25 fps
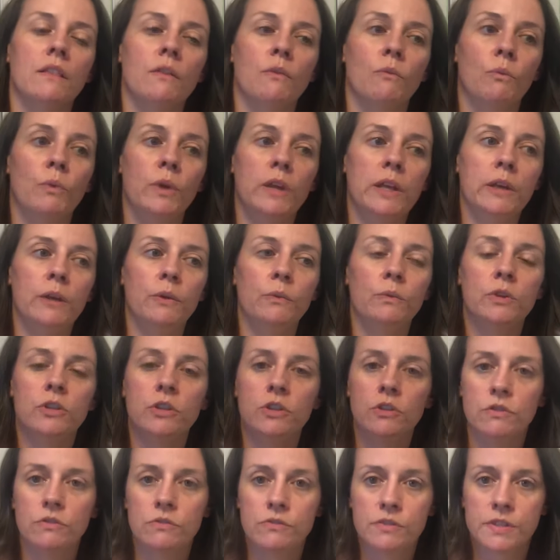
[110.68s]
we would
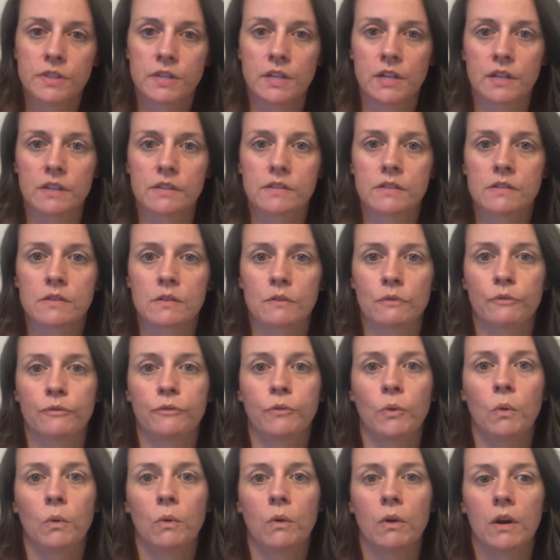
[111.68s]
use this
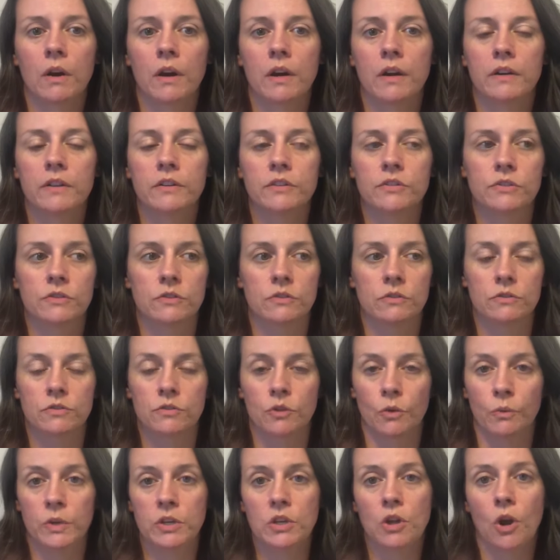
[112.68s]

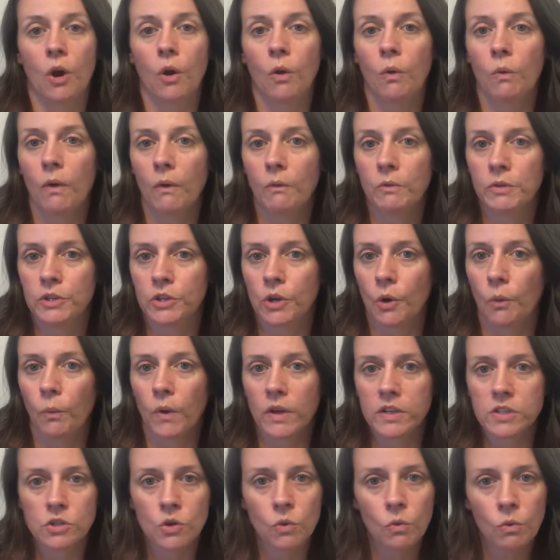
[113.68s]
so we know,
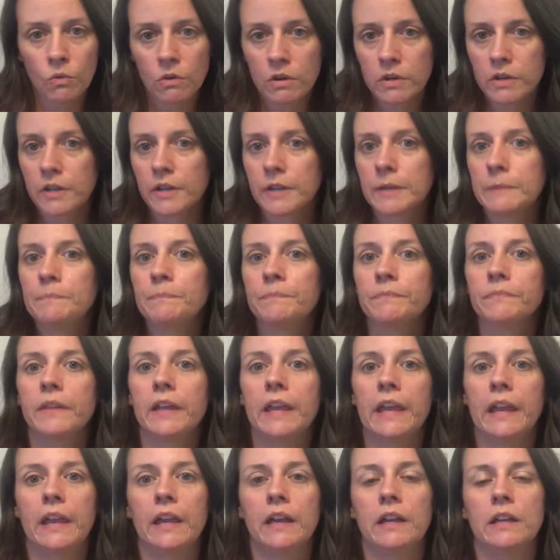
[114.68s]
what to order,
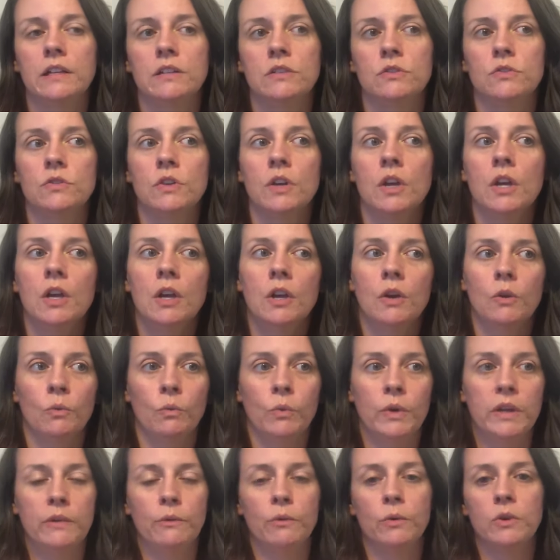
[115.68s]
and
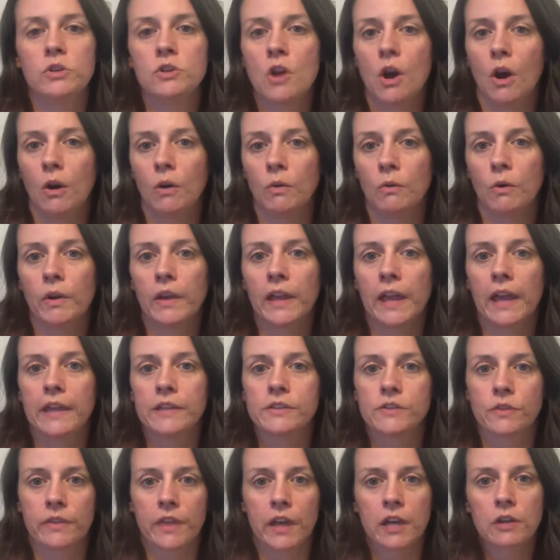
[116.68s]
we would know, okay,
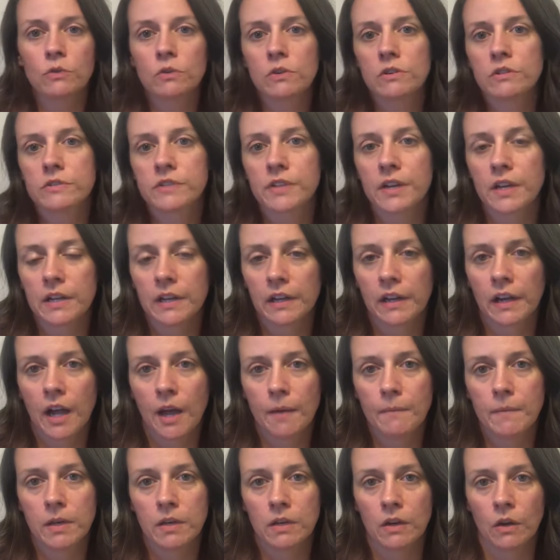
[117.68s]
so that order is going to
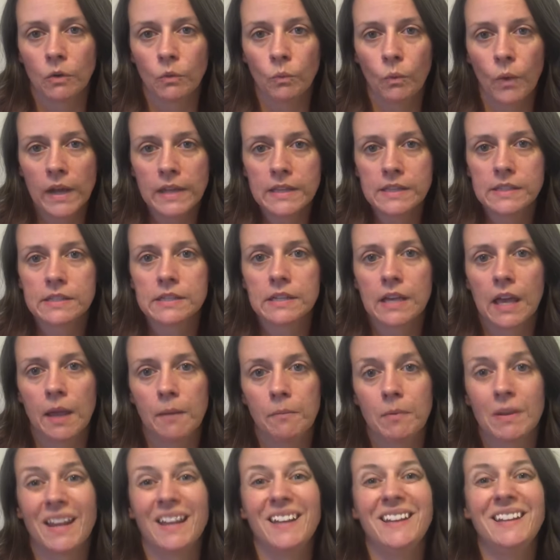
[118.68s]
come in on Wednesday,
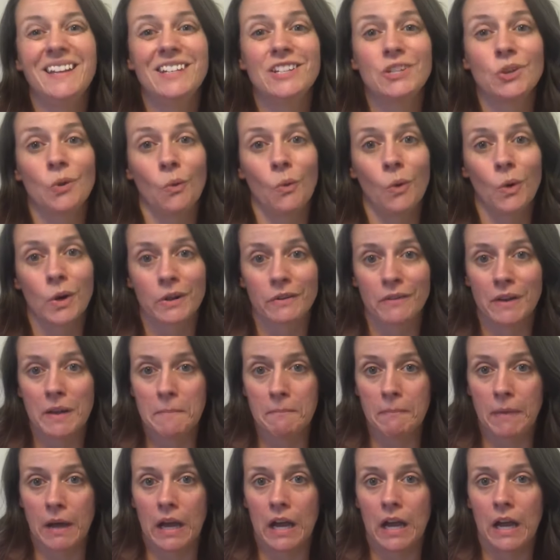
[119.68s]
but I need to order
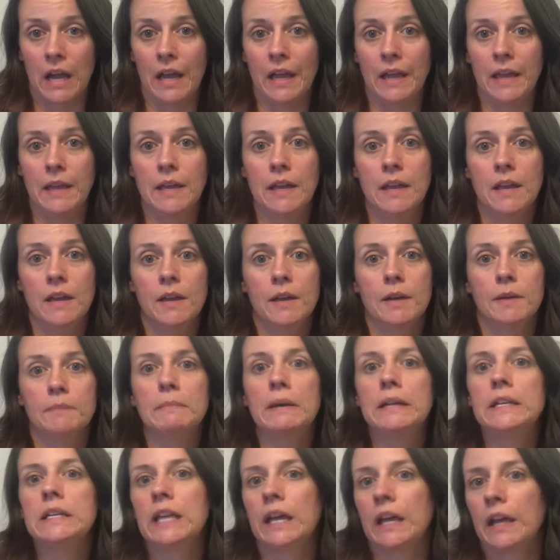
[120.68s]
it by
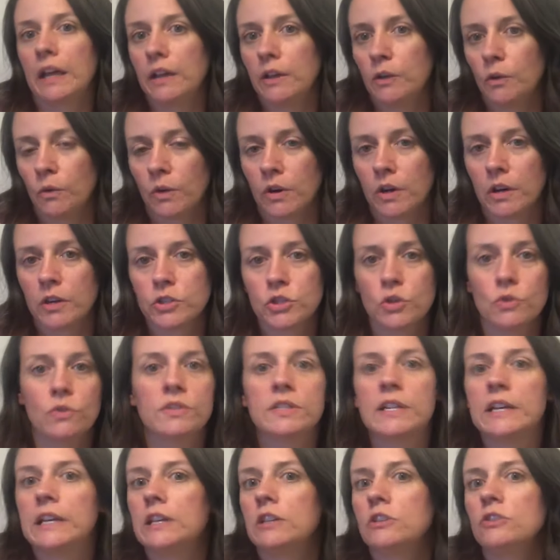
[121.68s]
Monday or
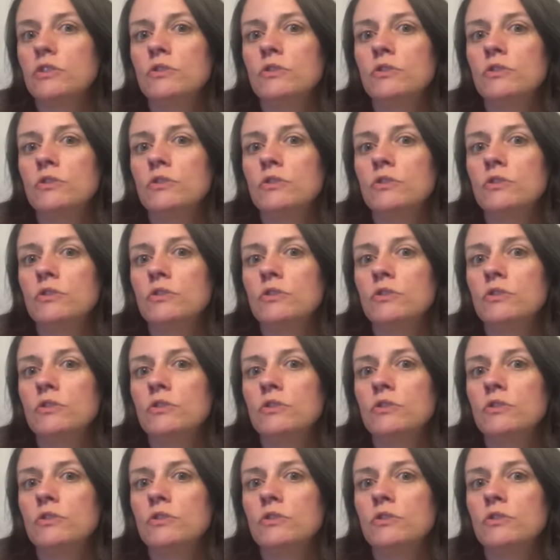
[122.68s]
Tuesday at